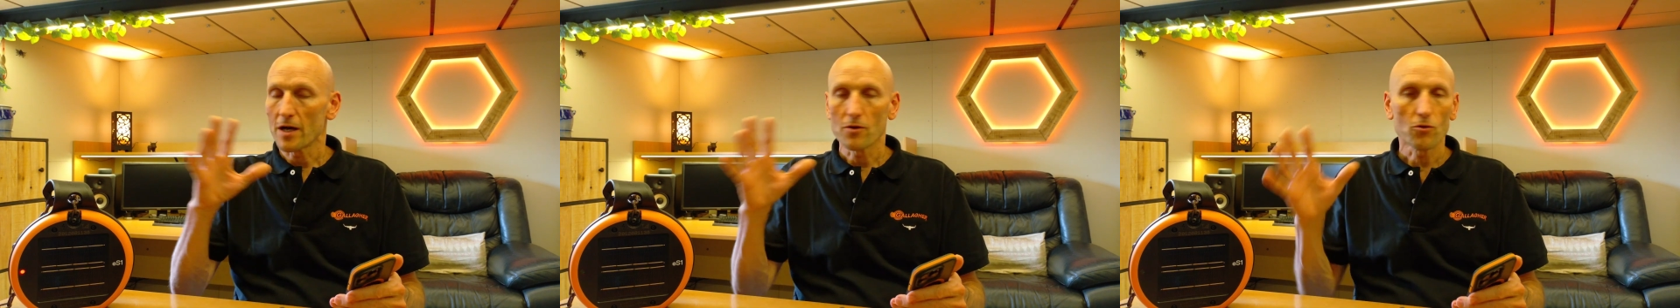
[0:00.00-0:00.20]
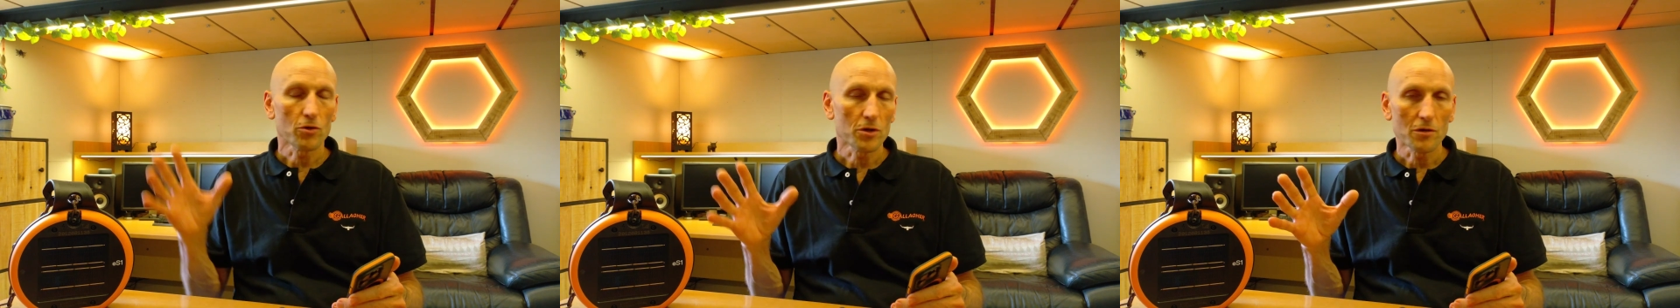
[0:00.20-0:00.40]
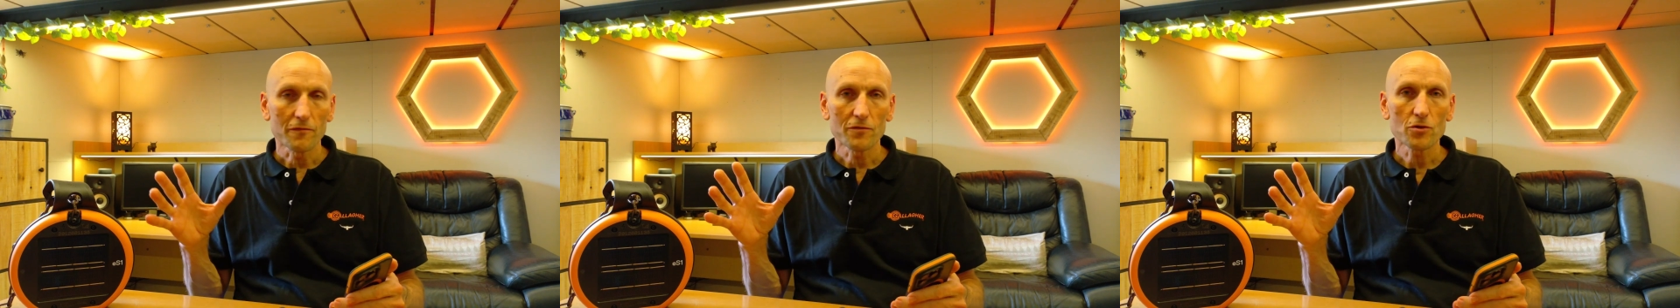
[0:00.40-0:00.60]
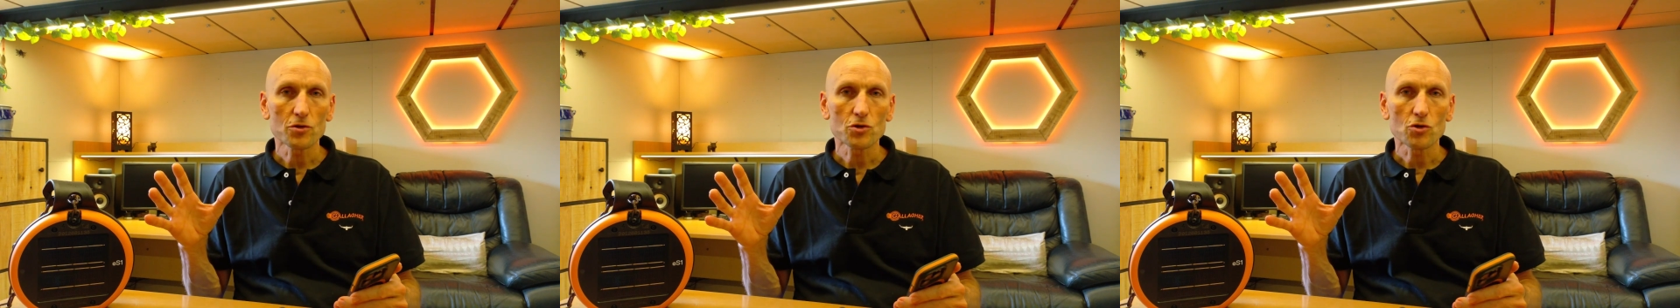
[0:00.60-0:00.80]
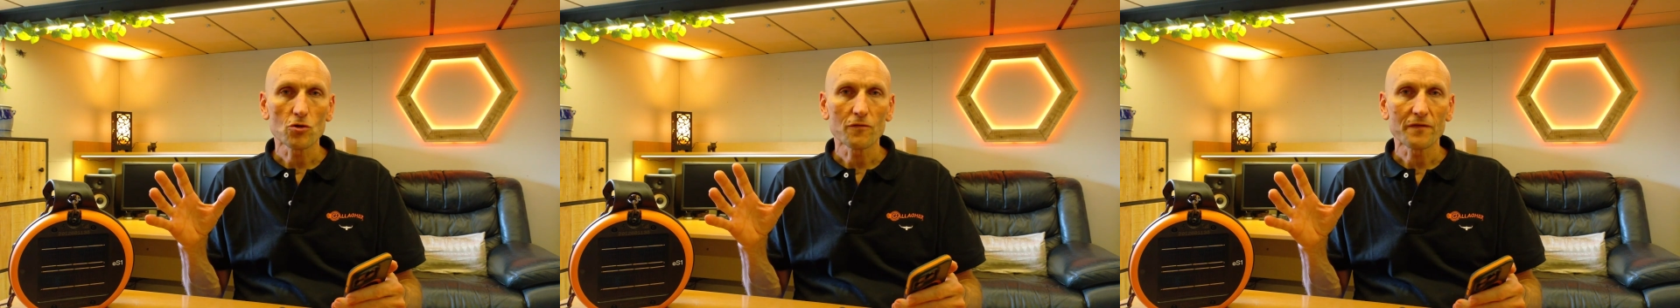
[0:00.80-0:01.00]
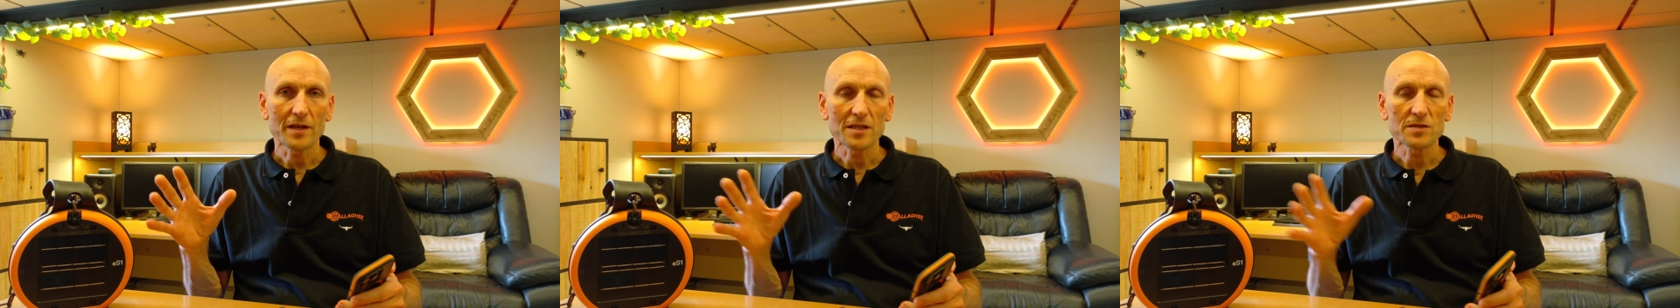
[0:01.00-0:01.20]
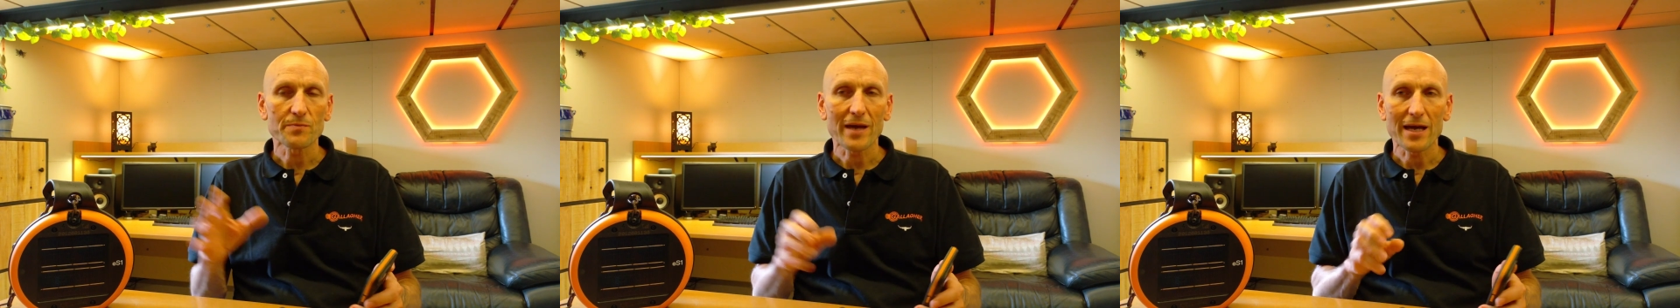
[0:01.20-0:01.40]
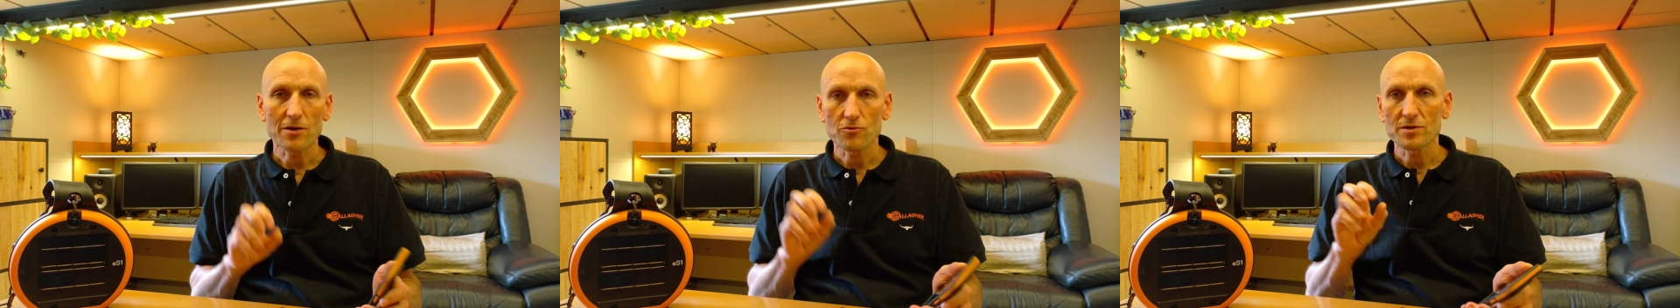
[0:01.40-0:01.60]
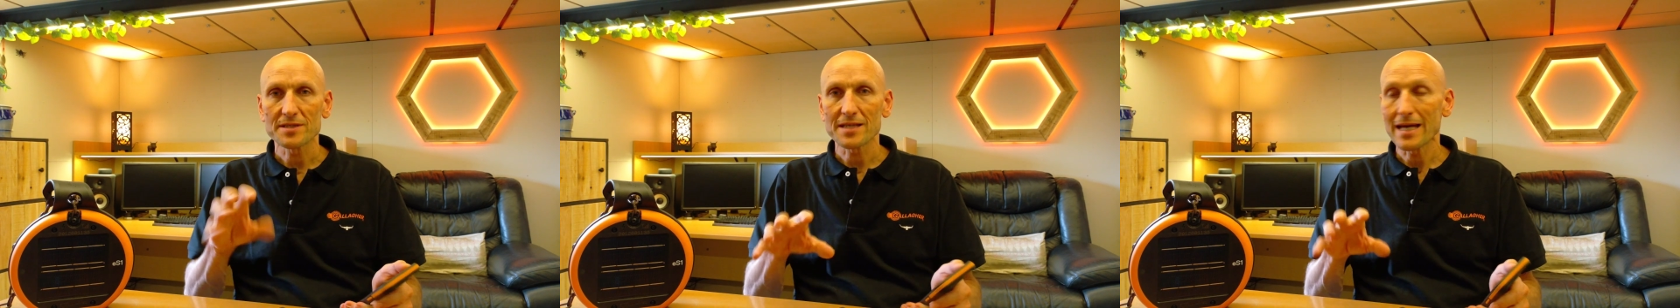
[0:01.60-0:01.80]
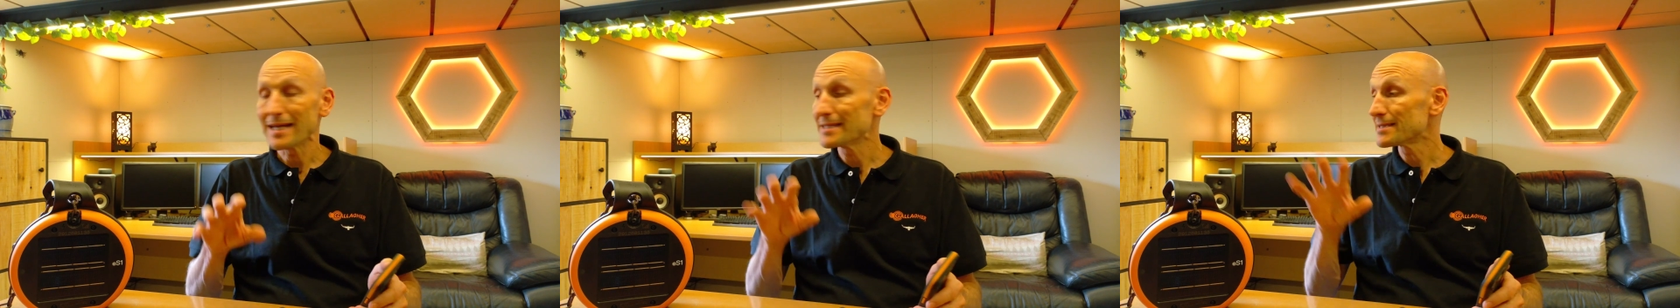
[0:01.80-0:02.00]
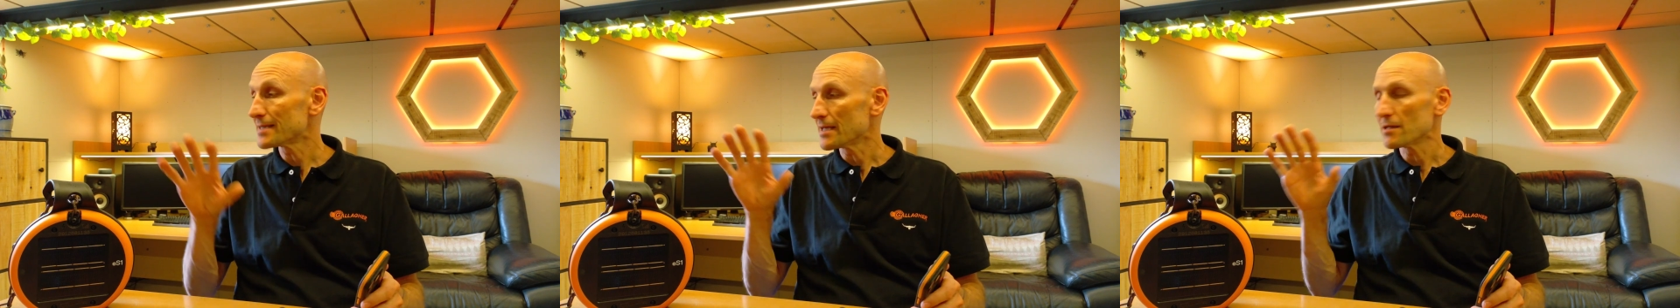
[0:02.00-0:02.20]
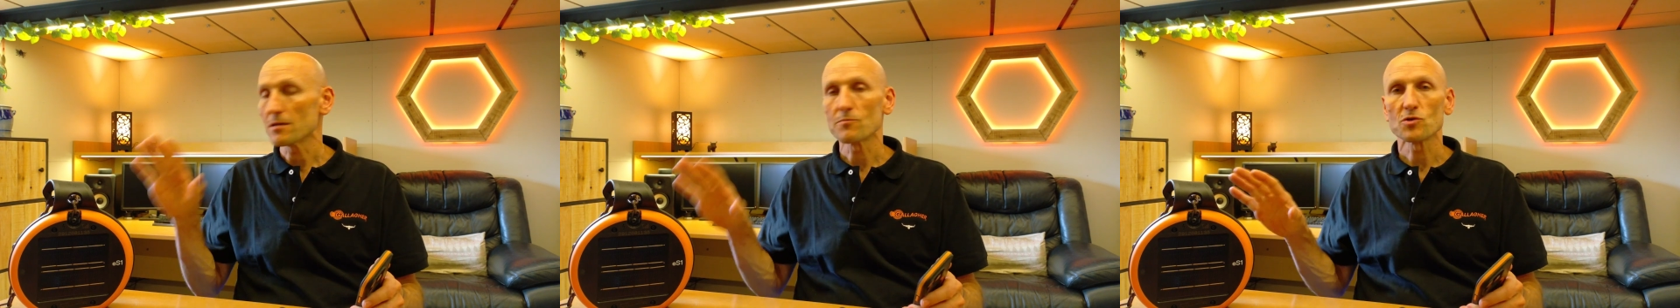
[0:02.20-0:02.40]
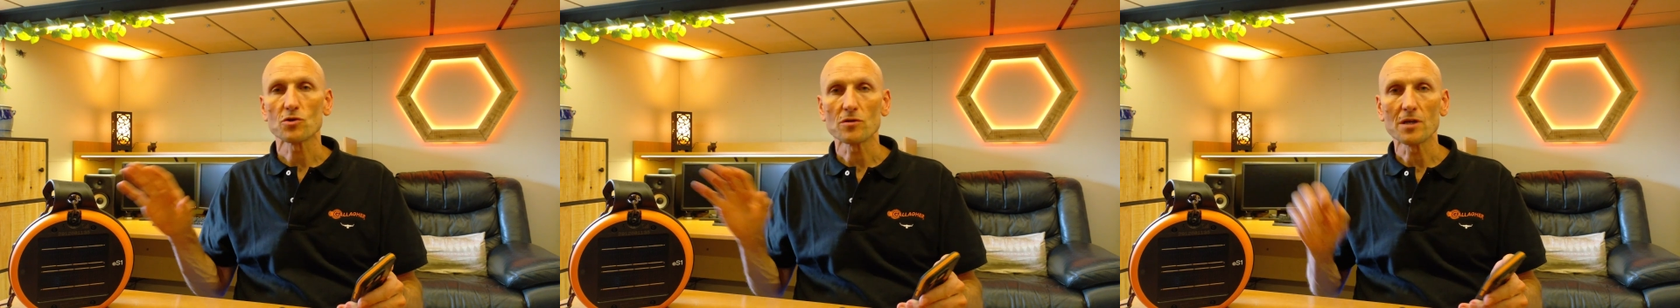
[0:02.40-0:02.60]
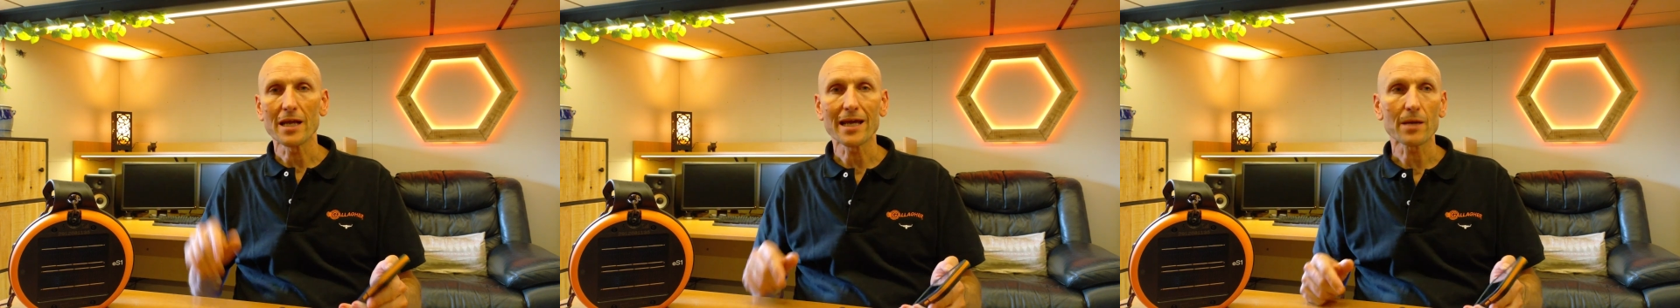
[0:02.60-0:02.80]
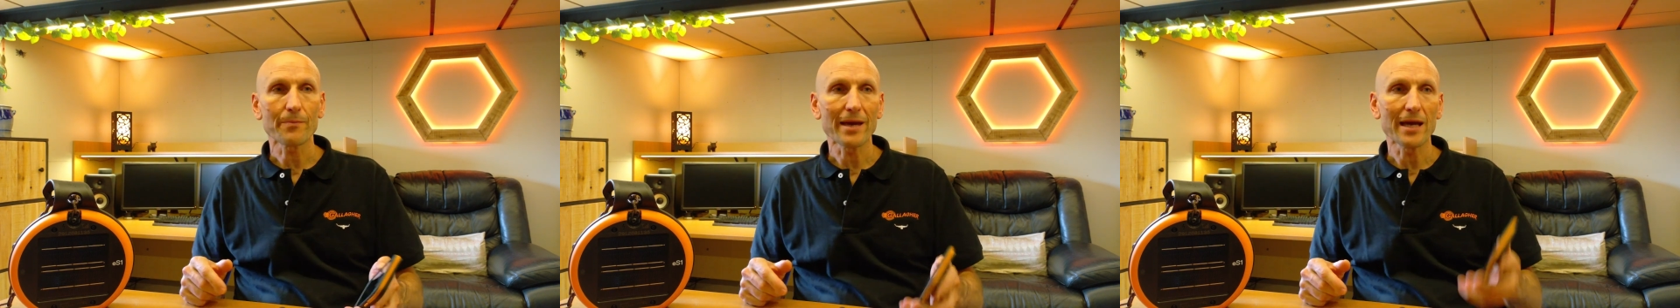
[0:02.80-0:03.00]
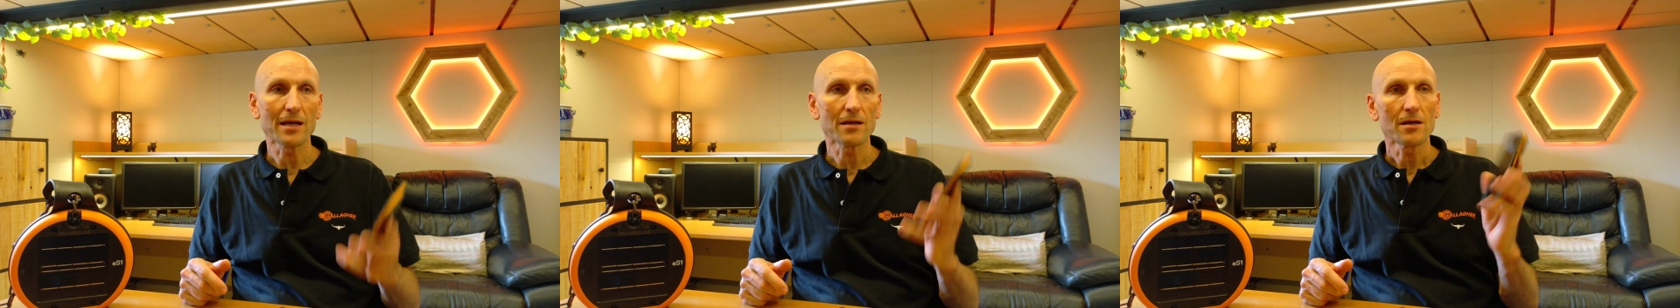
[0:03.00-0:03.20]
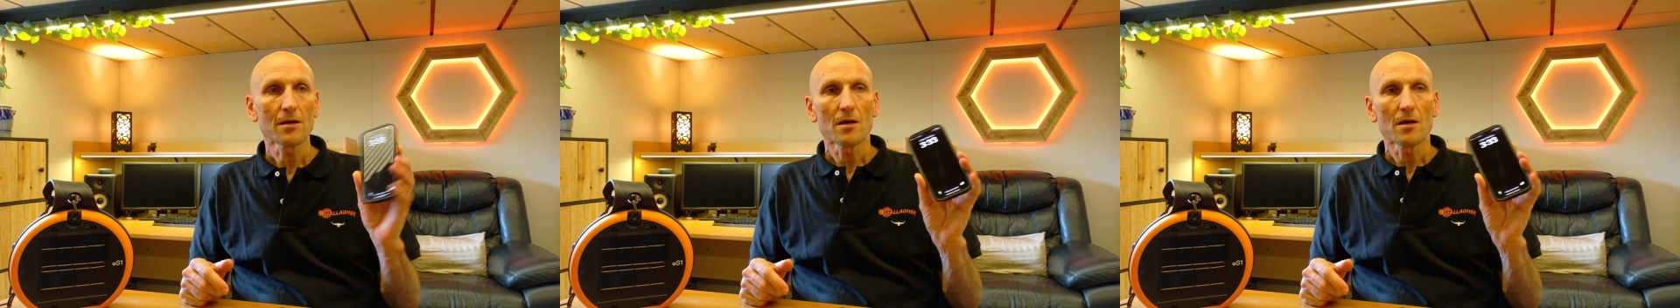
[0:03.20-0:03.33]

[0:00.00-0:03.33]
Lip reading: all your virtual fence boundaries and send them to the neckband.